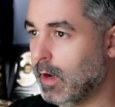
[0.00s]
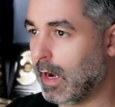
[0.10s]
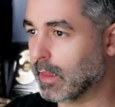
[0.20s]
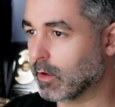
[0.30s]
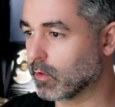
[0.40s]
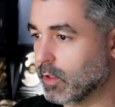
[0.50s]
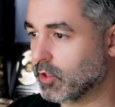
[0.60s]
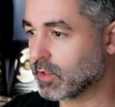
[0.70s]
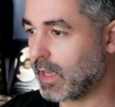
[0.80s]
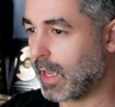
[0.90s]
I literally
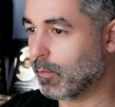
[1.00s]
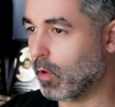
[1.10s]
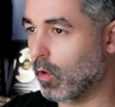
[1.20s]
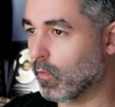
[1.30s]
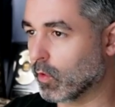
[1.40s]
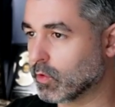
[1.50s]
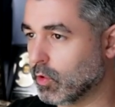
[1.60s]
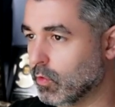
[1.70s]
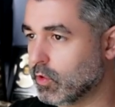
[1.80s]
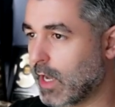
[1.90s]
just came over
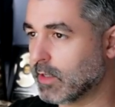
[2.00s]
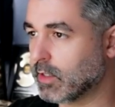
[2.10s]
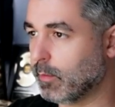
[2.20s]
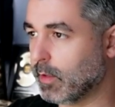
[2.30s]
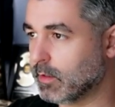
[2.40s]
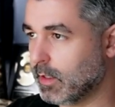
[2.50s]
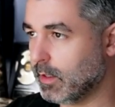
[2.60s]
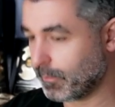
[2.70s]
to ChatGPT